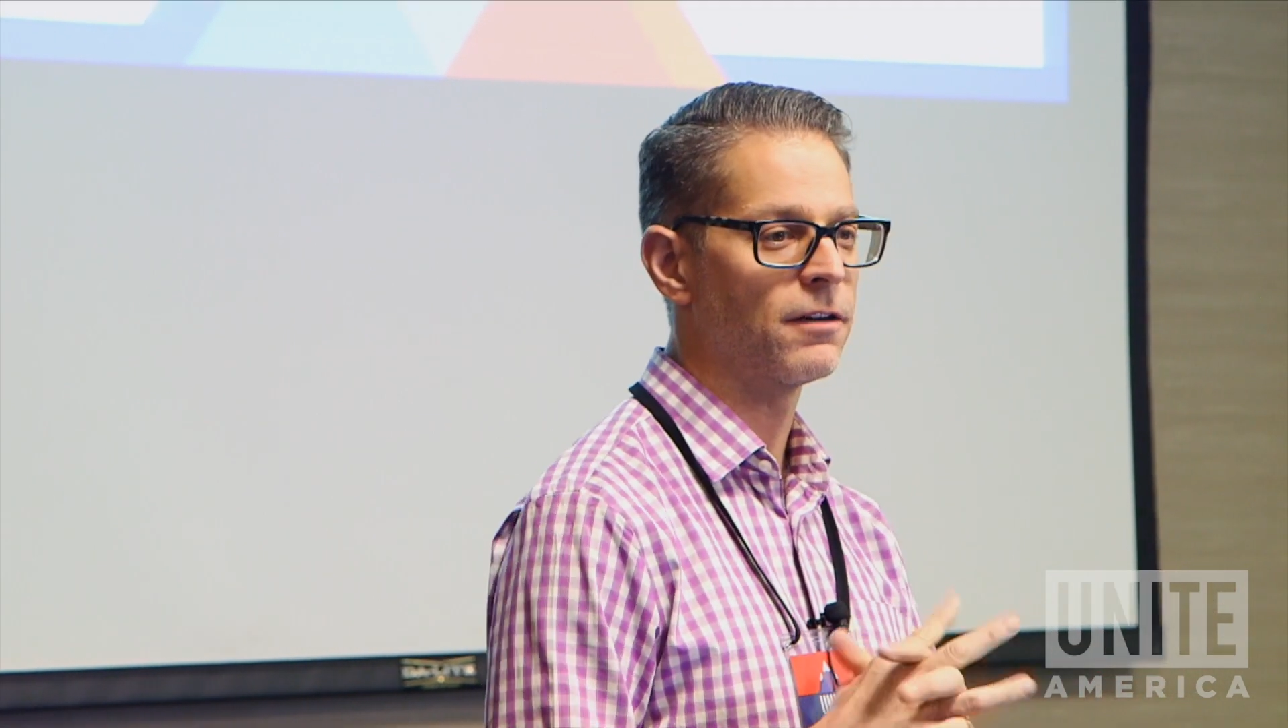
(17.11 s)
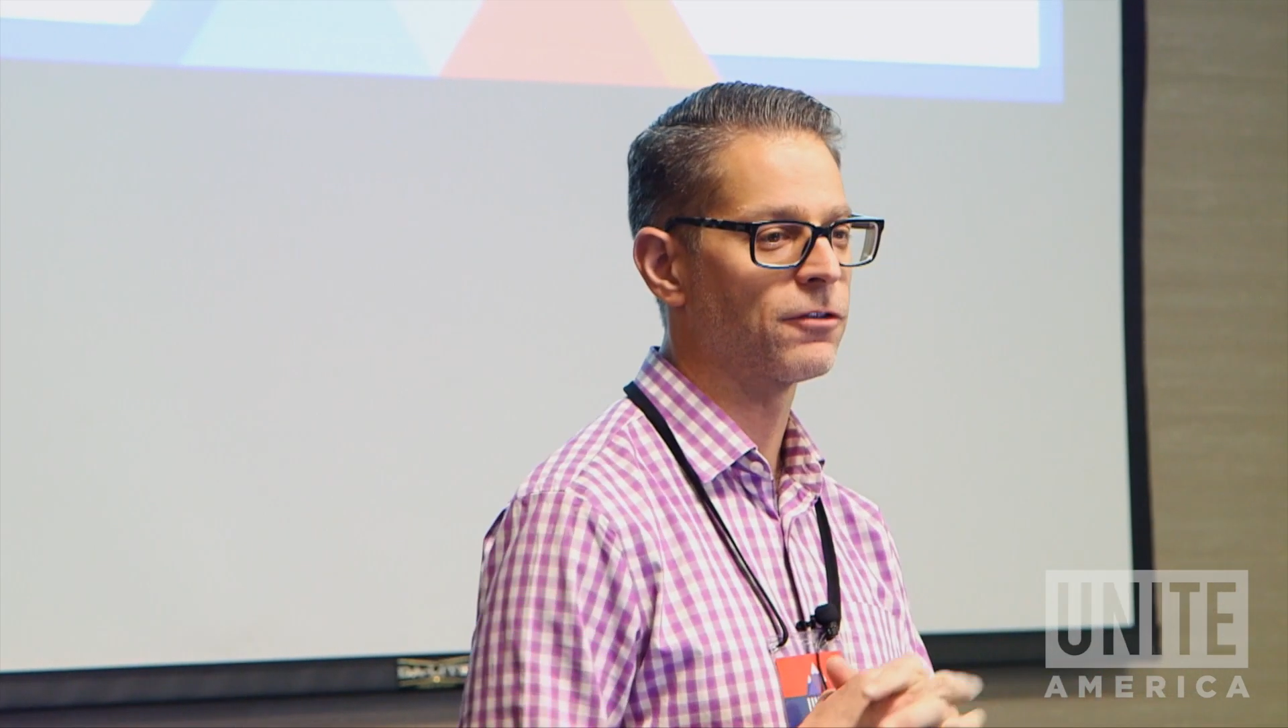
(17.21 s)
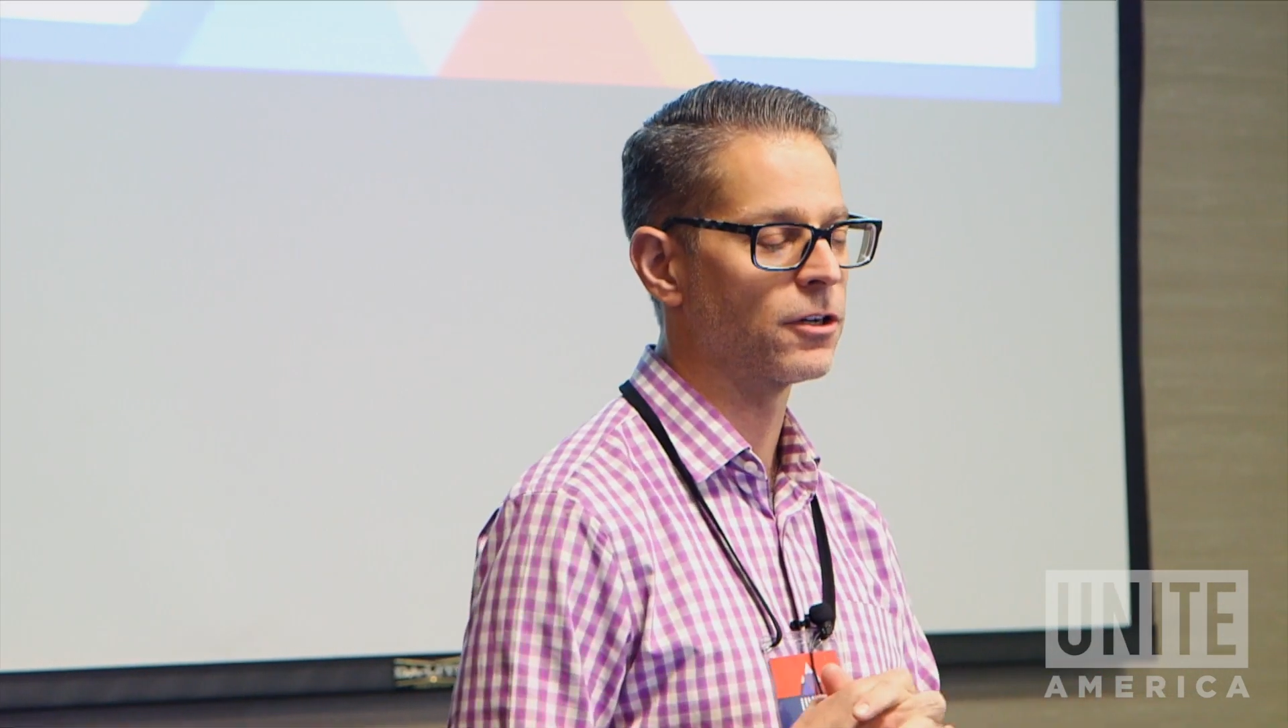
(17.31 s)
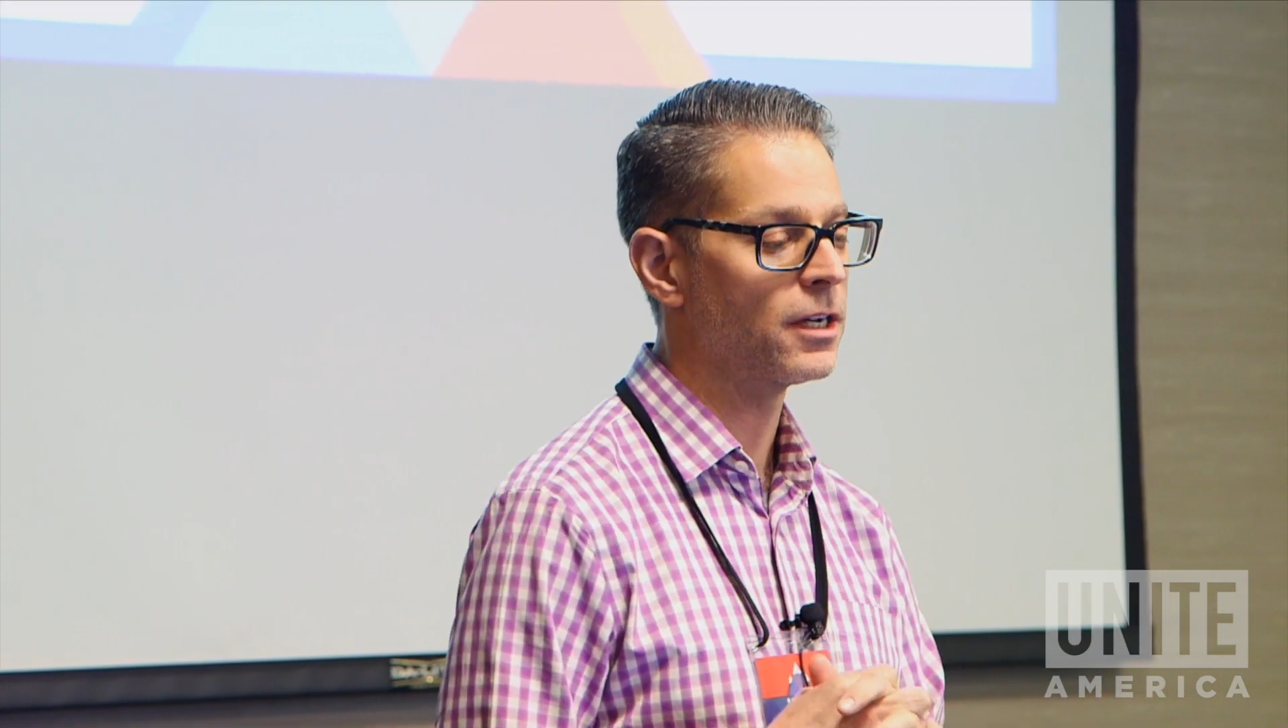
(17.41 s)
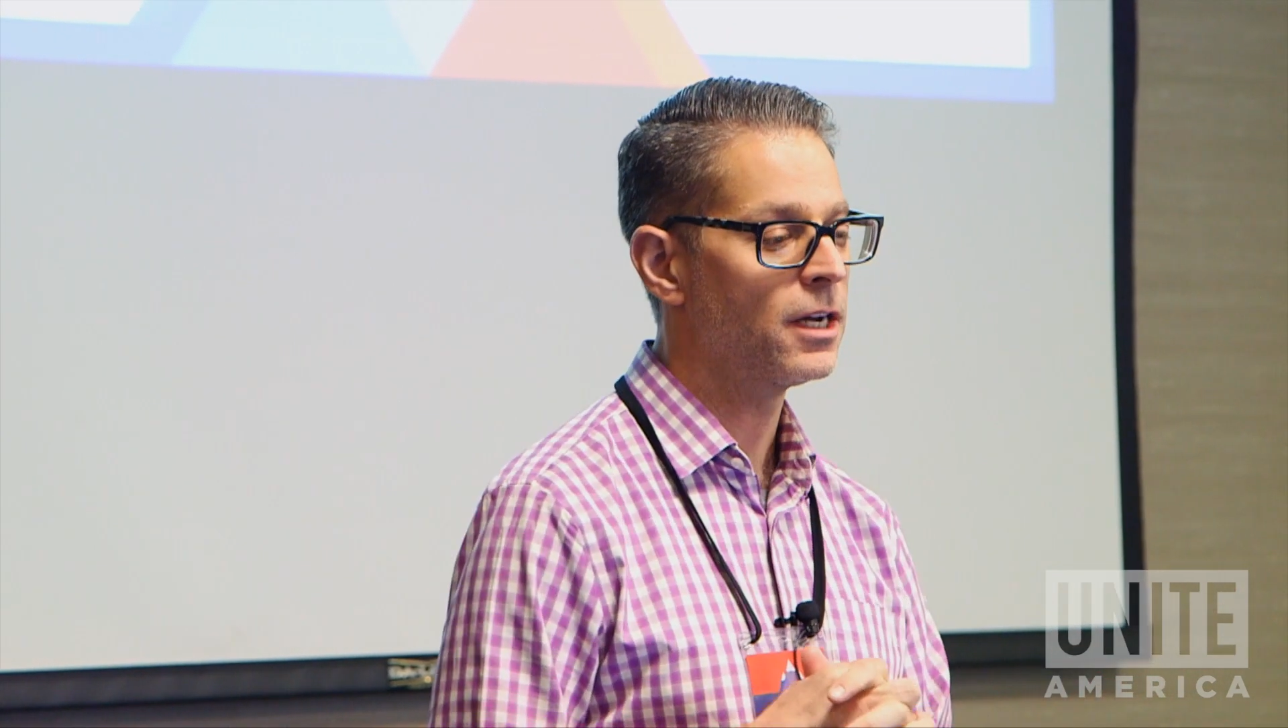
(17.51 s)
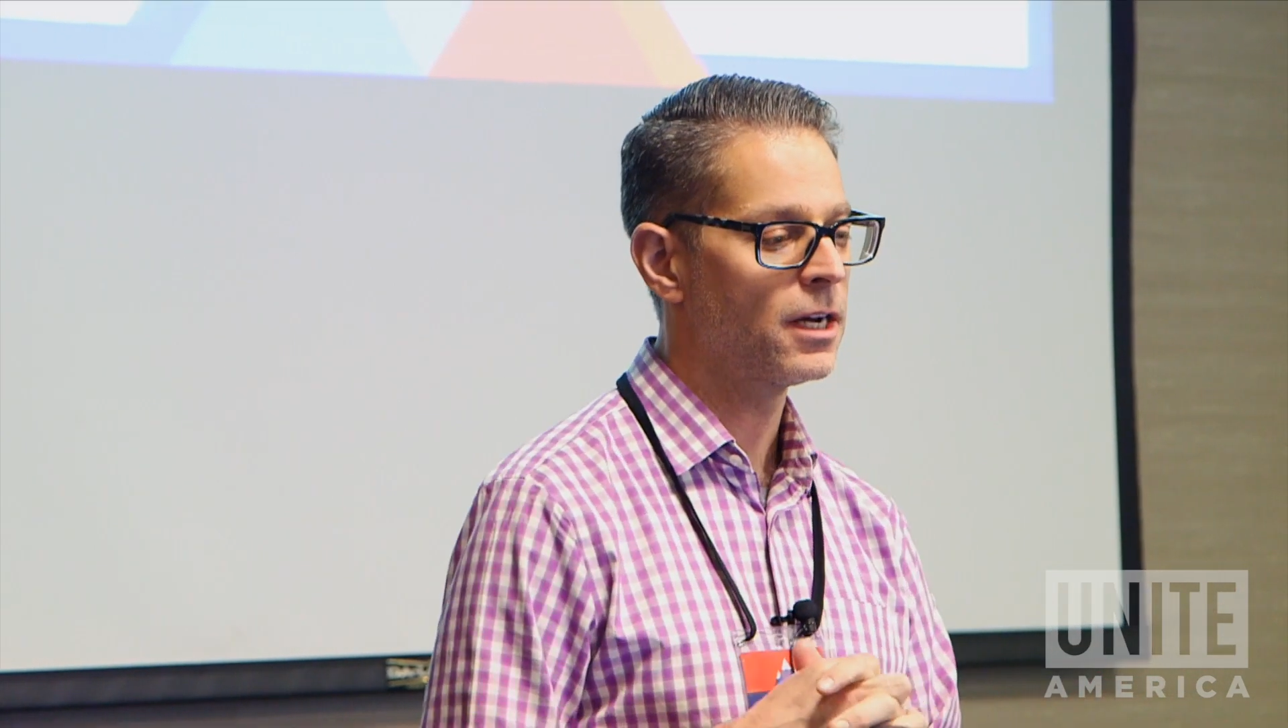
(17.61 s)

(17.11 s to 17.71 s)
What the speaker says: different.